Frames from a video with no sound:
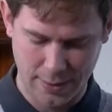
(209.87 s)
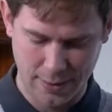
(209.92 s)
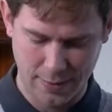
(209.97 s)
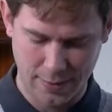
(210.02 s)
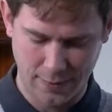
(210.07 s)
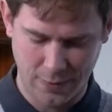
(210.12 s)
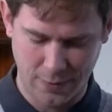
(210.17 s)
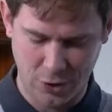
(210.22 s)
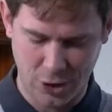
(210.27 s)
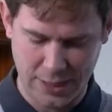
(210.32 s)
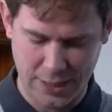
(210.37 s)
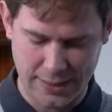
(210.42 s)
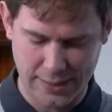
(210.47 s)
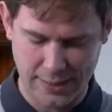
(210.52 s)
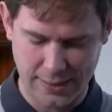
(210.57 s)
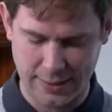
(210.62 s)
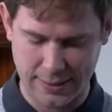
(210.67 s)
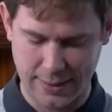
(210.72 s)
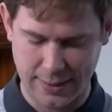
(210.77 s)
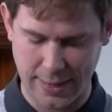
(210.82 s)
For
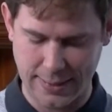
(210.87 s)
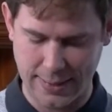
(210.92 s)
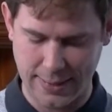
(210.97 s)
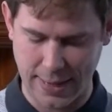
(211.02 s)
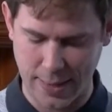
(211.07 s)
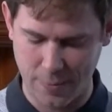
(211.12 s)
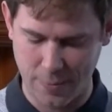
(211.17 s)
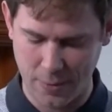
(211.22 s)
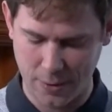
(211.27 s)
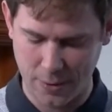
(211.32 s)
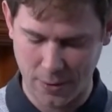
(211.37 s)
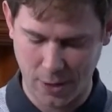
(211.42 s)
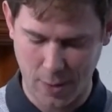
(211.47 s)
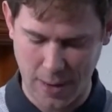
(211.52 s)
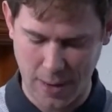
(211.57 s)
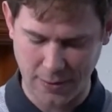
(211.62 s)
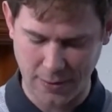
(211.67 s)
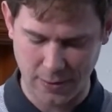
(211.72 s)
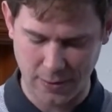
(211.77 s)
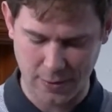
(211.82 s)
Jesus had said to him, "Come
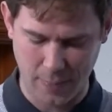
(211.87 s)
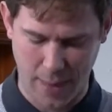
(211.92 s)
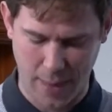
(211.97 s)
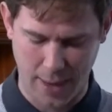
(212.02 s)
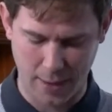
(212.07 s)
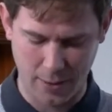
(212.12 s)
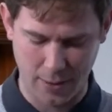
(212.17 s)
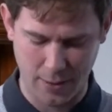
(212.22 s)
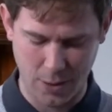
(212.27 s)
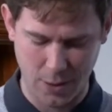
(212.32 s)
out of this man,